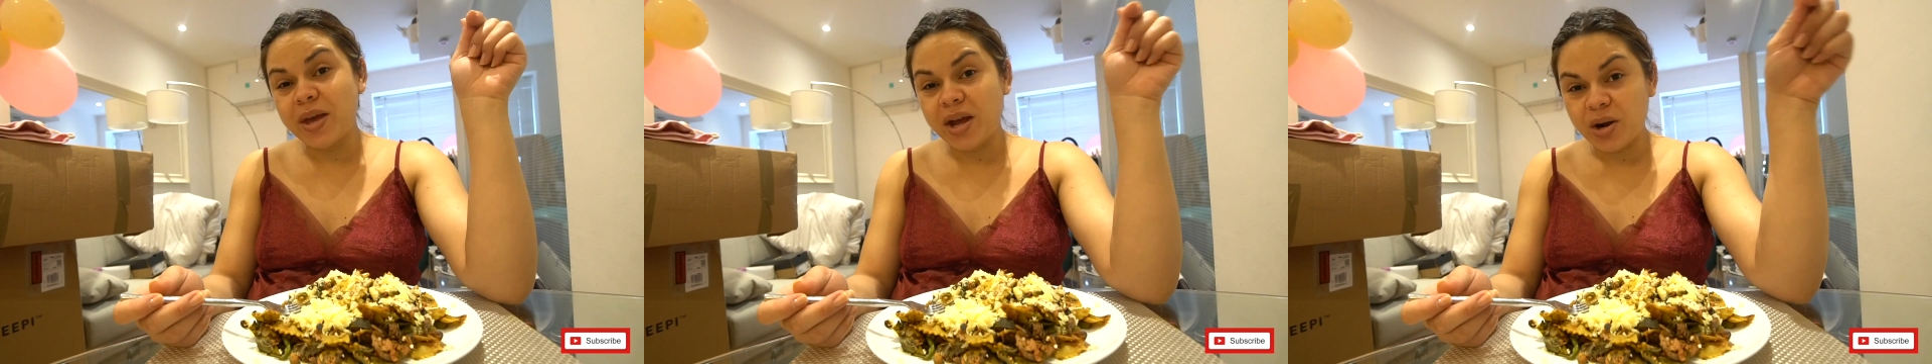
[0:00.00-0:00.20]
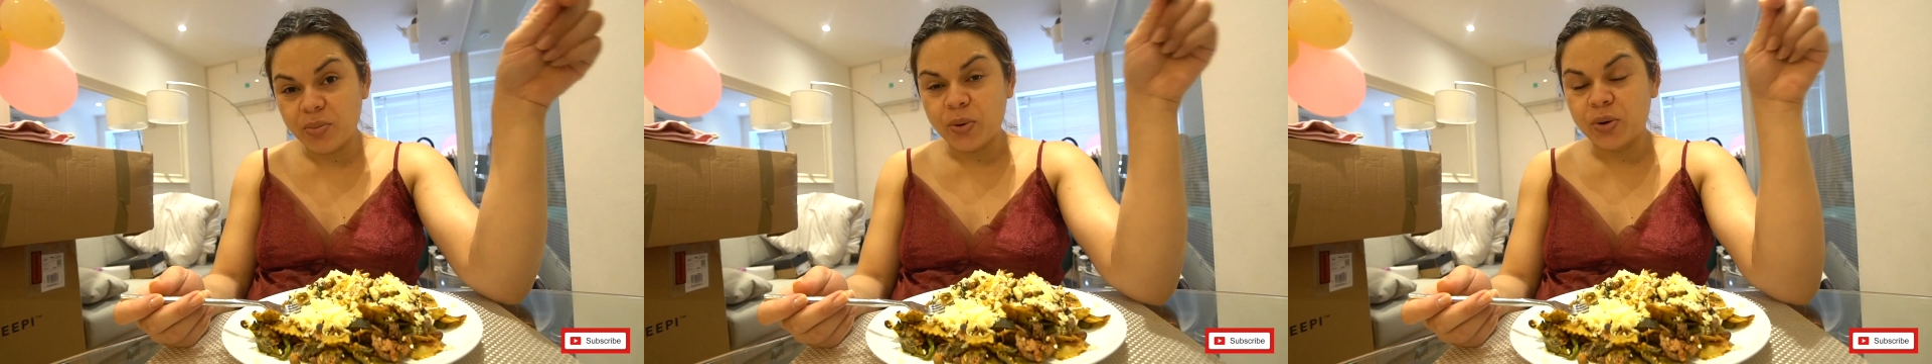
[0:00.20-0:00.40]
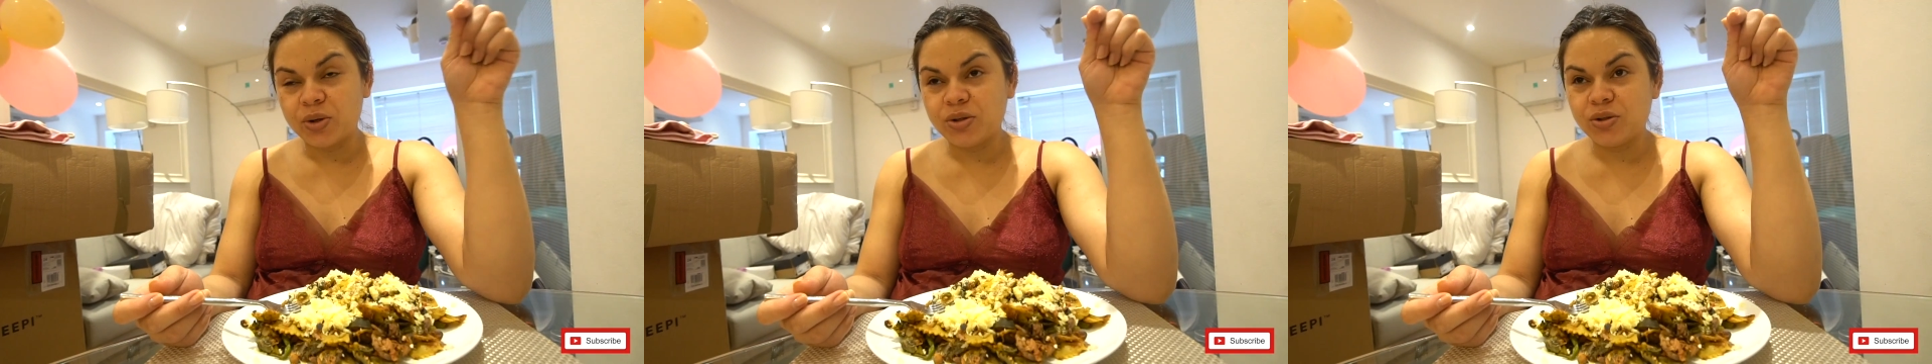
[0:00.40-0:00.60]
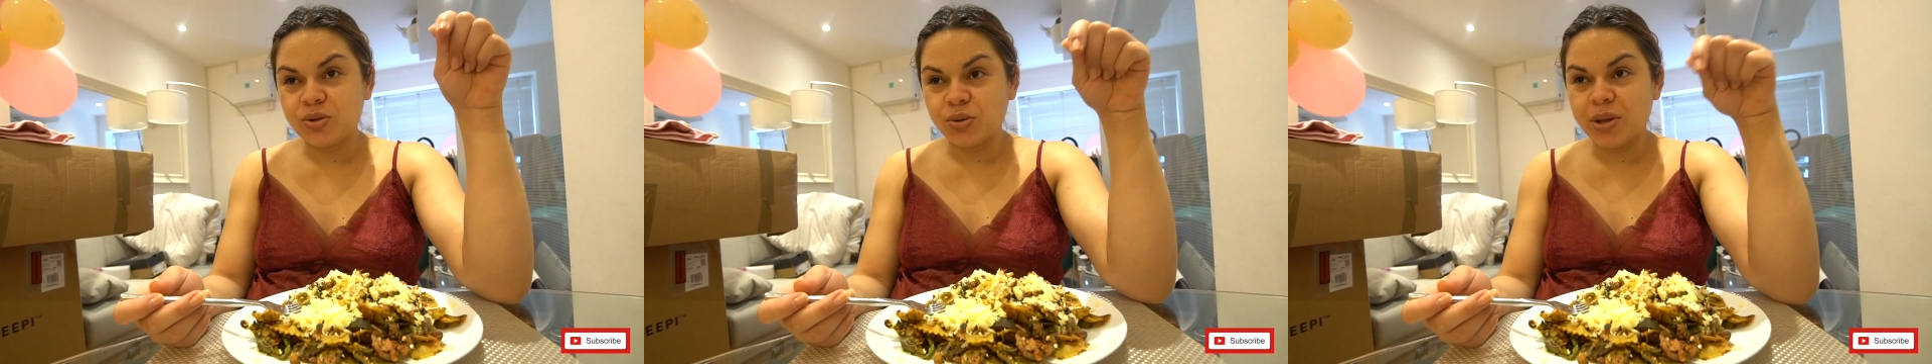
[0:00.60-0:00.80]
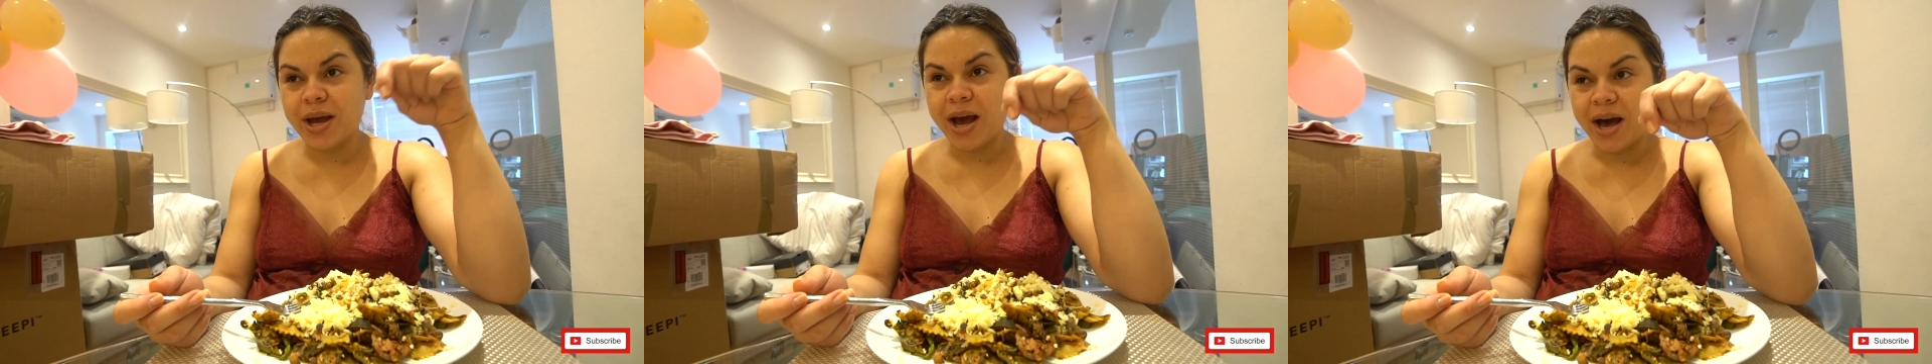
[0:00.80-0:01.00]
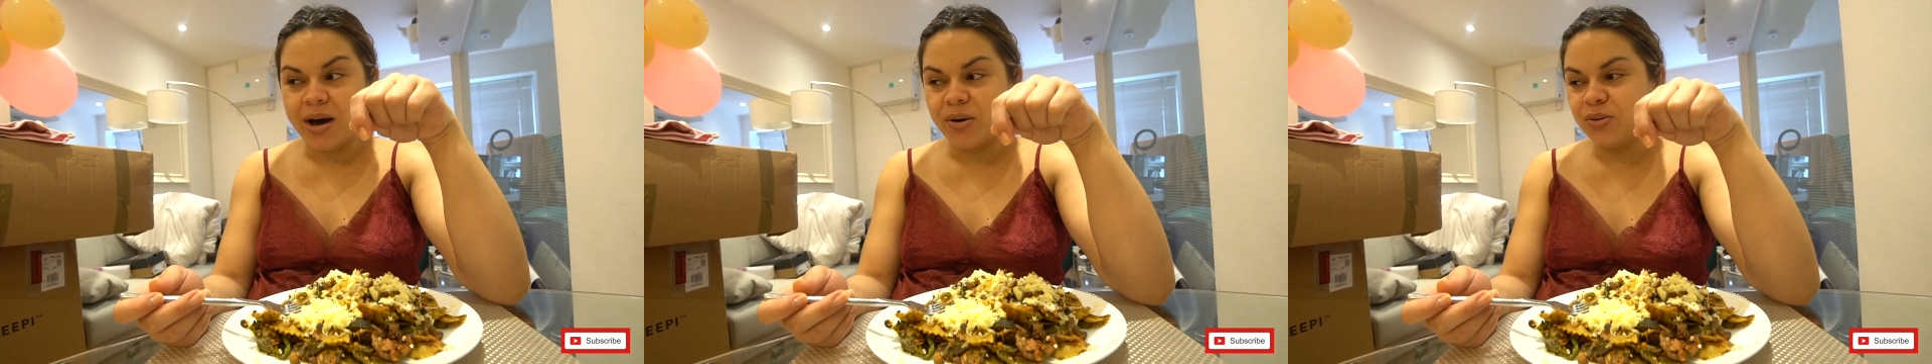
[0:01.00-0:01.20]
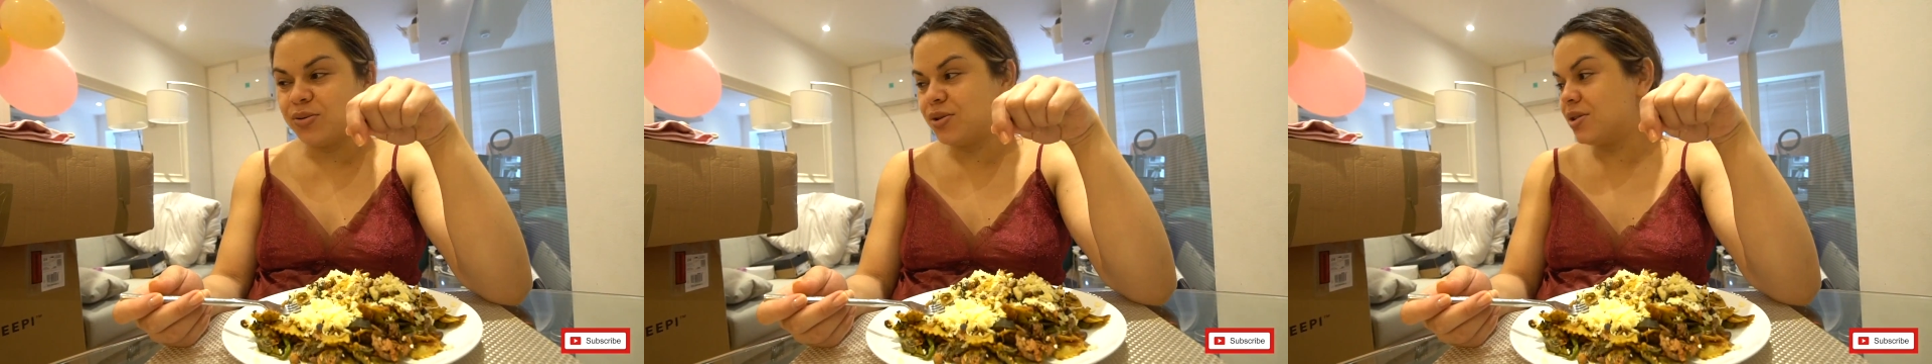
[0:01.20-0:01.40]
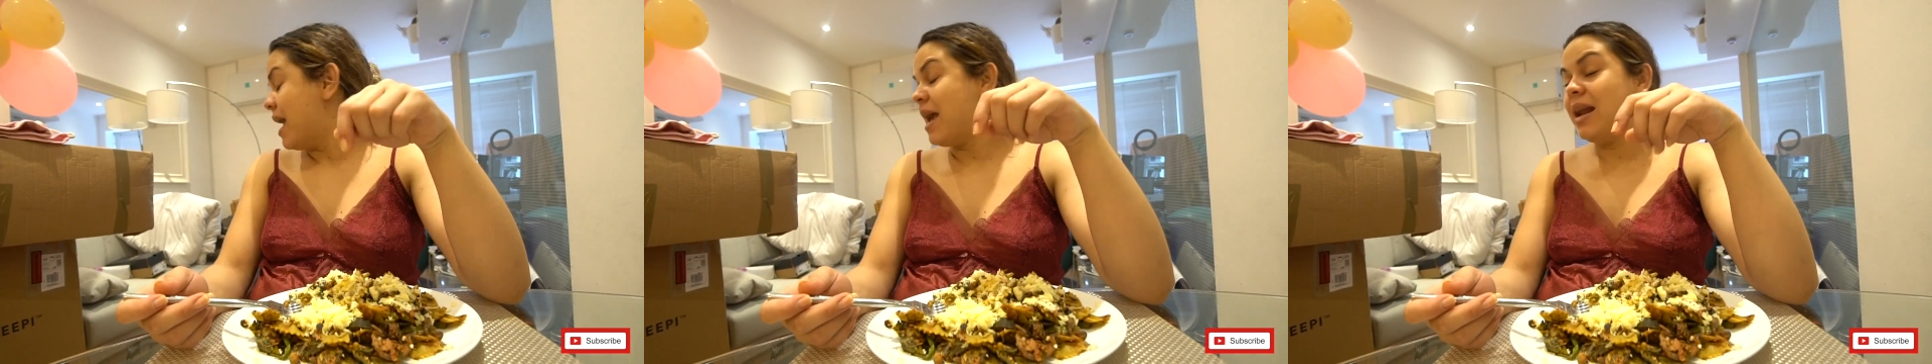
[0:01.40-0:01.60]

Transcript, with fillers: the airport to the house.